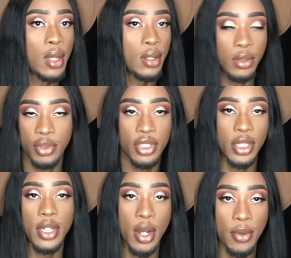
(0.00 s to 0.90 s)
You
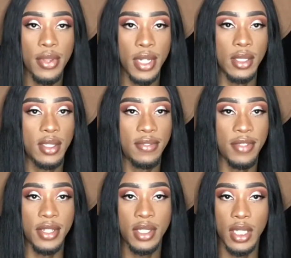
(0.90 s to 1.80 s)
should know this.
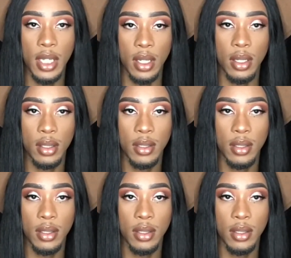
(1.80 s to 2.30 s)
Fenty.